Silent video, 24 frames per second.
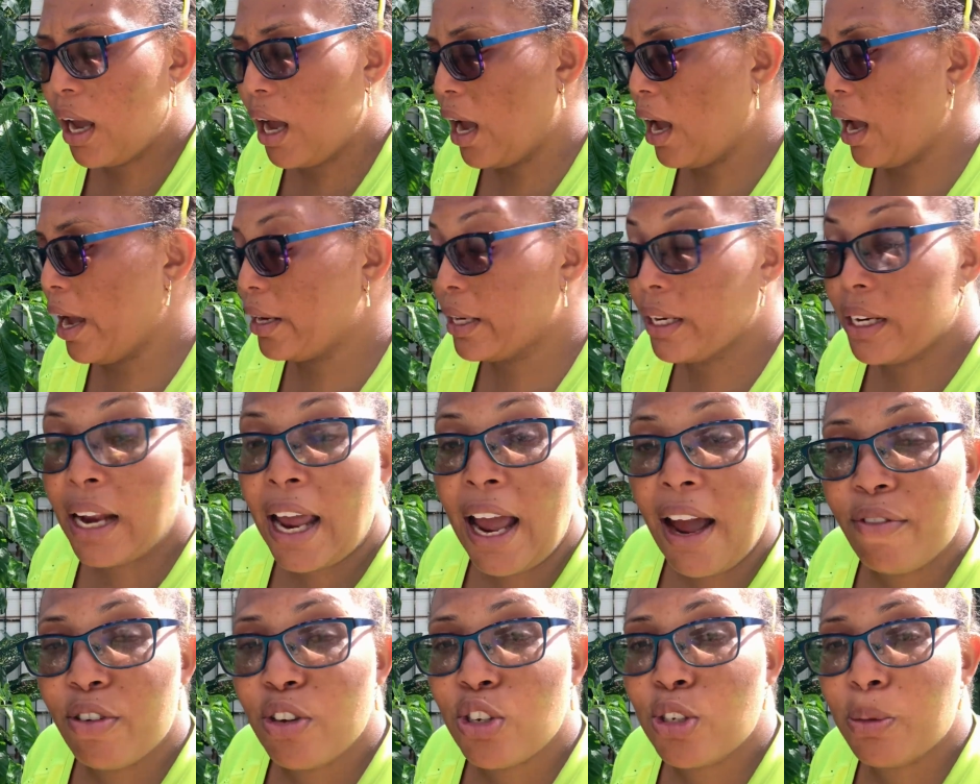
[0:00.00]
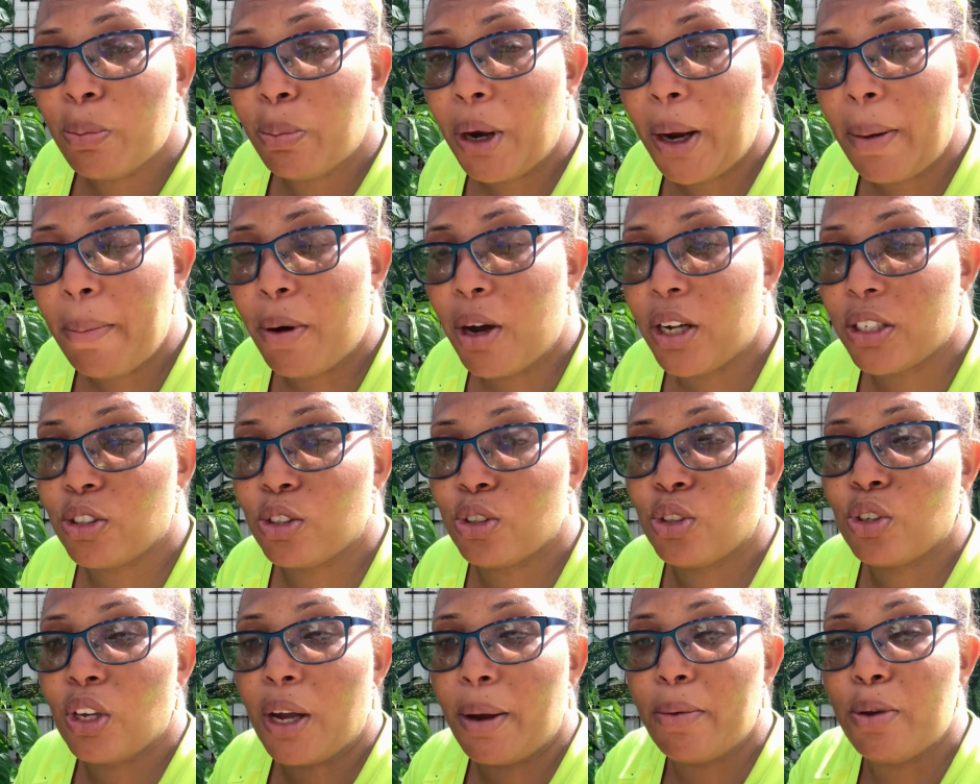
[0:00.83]
I didn't have a spray bottle,
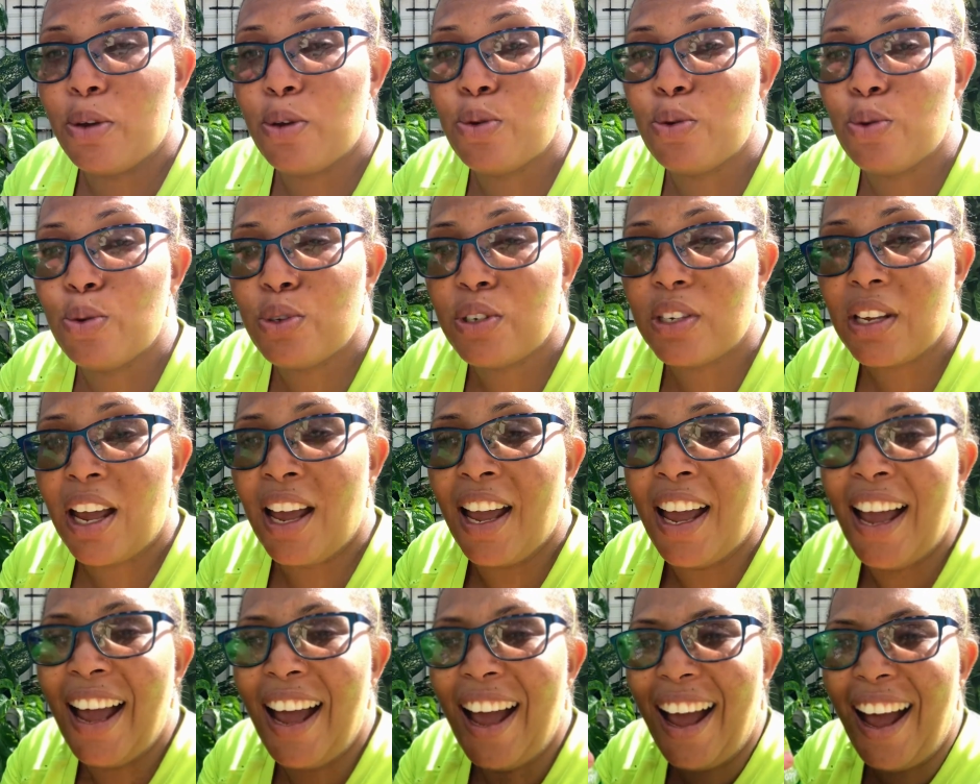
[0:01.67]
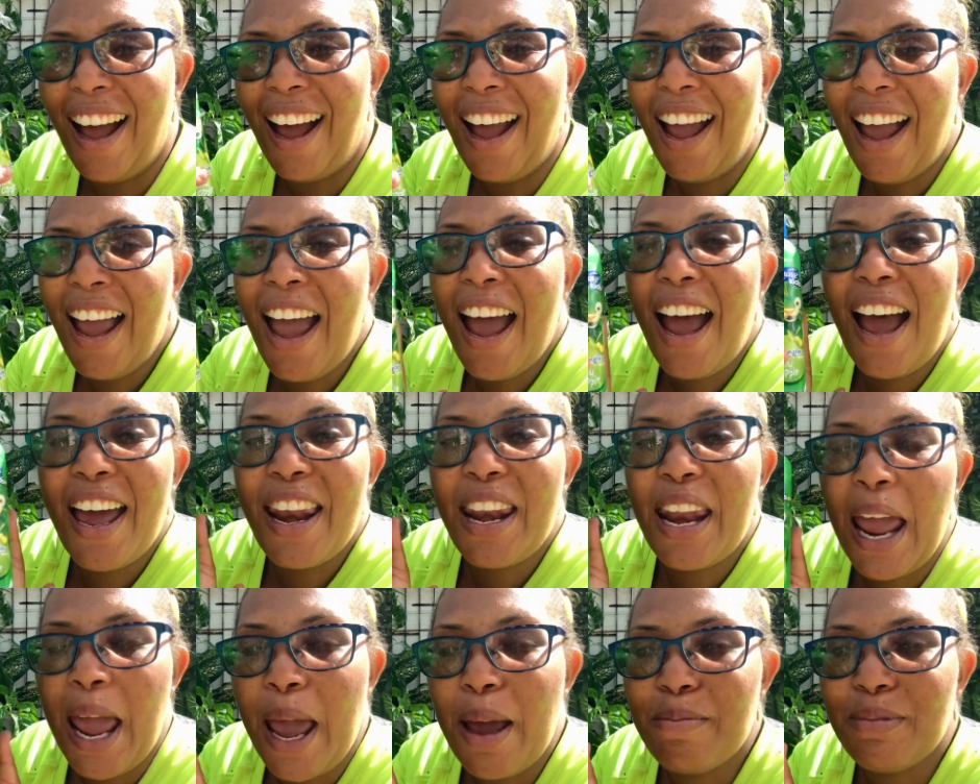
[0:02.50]
so I used
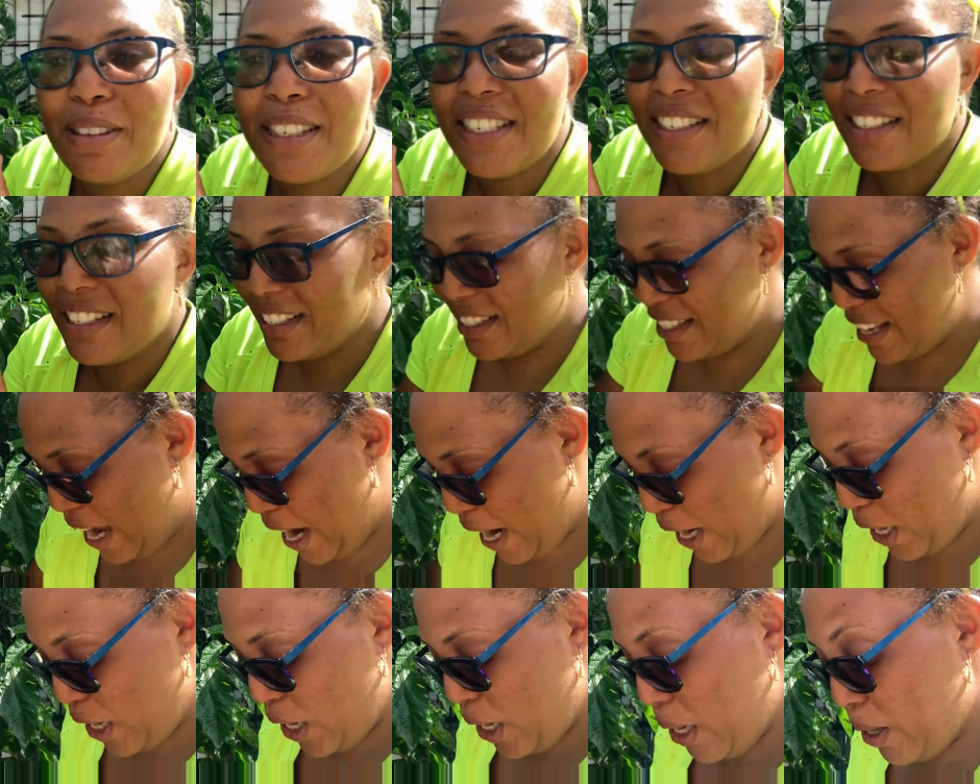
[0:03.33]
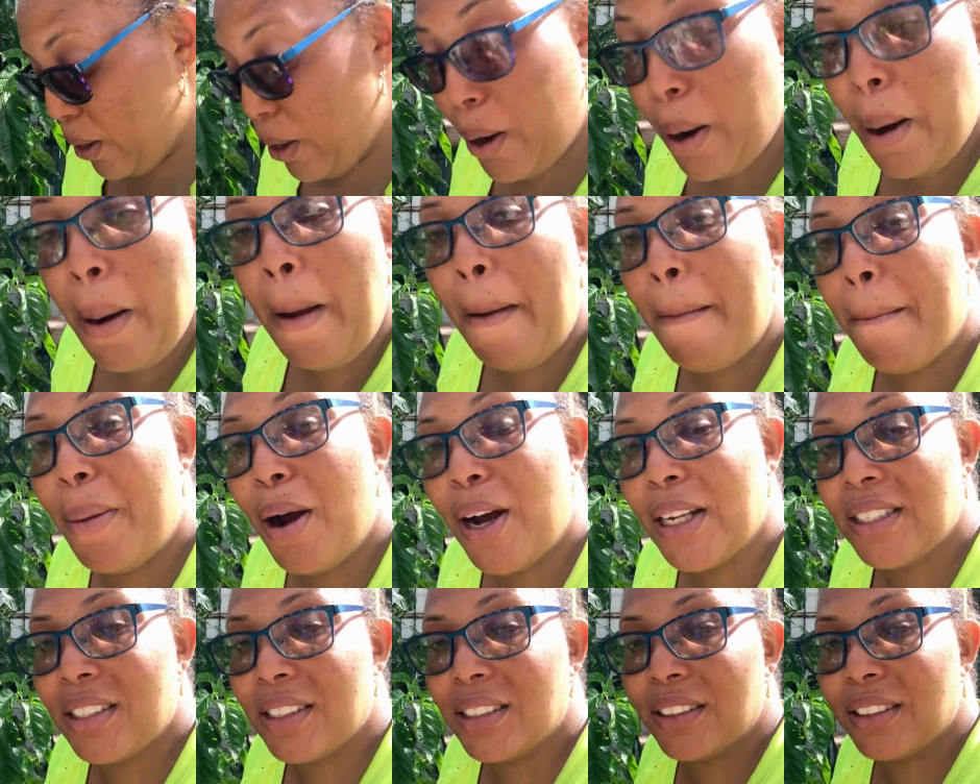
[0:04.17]
an empty detangler
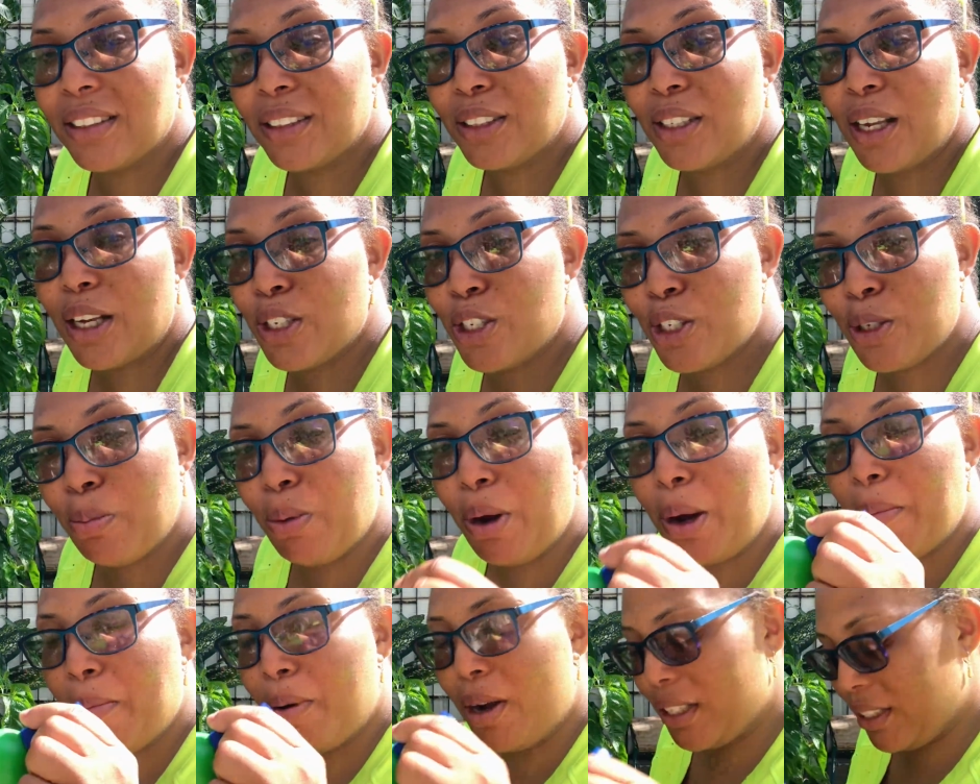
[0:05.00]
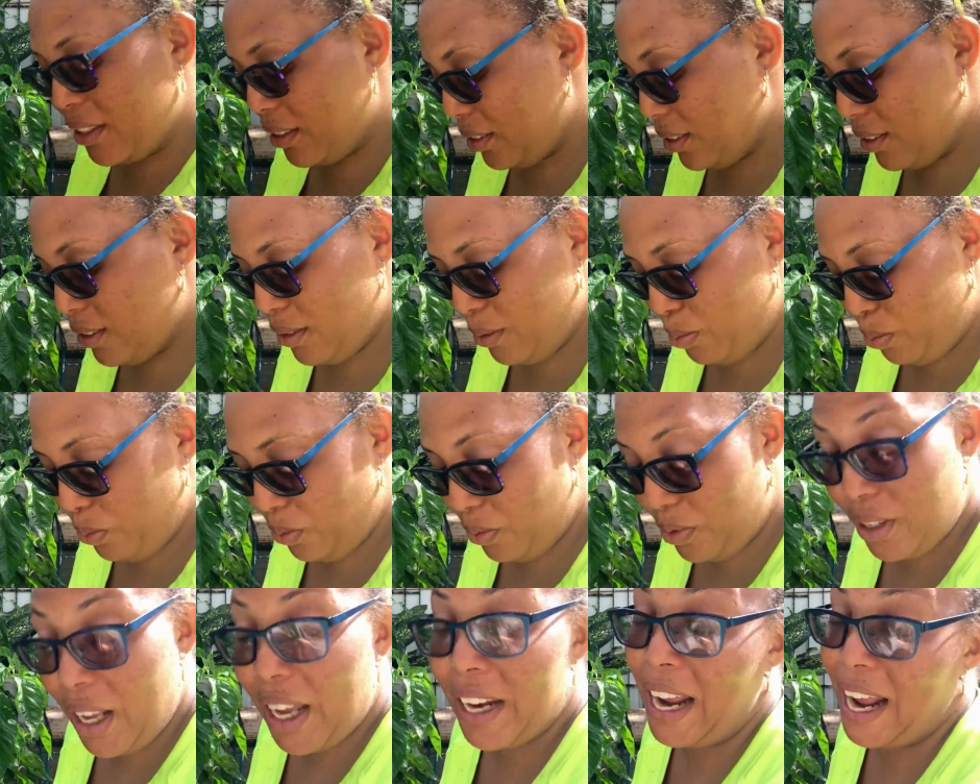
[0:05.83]
bottles, a spray bottle
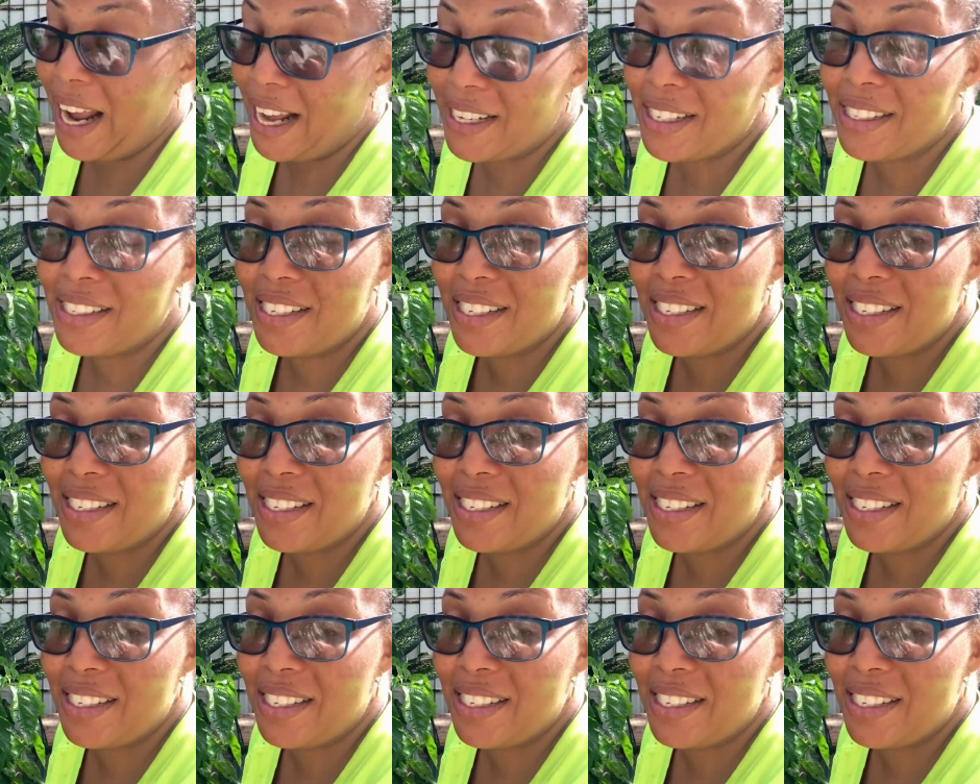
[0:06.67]
that had